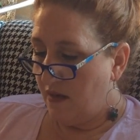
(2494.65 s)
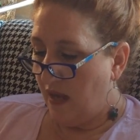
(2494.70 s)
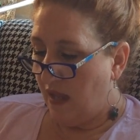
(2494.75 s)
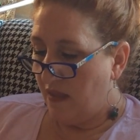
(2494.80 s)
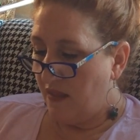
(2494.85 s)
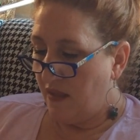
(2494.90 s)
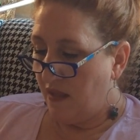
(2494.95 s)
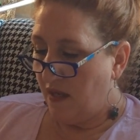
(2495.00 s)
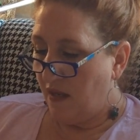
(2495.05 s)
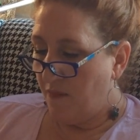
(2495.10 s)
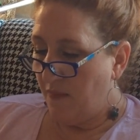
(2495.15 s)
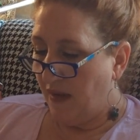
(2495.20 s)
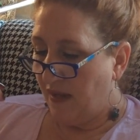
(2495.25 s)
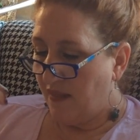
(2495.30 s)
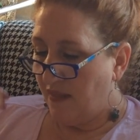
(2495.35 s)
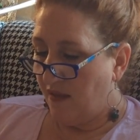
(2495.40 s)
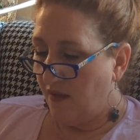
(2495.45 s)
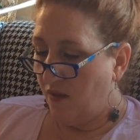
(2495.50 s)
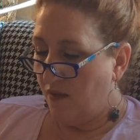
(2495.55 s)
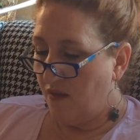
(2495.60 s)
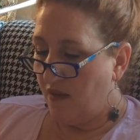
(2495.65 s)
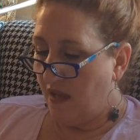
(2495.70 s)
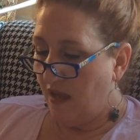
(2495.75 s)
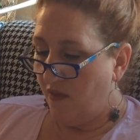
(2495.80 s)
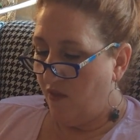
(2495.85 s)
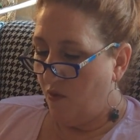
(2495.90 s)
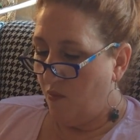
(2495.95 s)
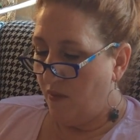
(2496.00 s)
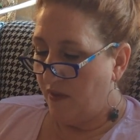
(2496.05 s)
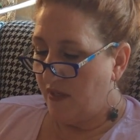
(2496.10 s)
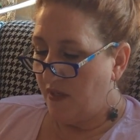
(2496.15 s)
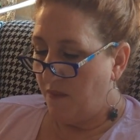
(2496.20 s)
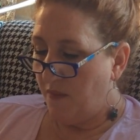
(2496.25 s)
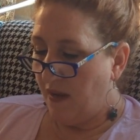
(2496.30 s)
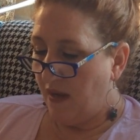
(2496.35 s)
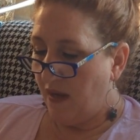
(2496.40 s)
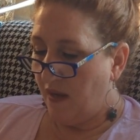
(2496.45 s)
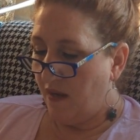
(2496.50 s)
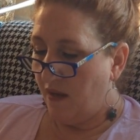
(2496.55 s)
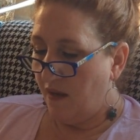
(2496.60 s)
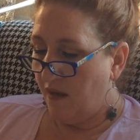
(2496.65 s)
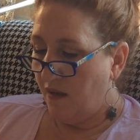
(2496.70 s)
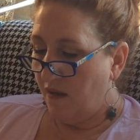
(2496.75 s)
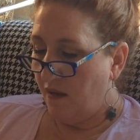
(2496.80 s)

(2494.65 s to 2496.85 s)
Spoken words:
and then I'll use the other one to make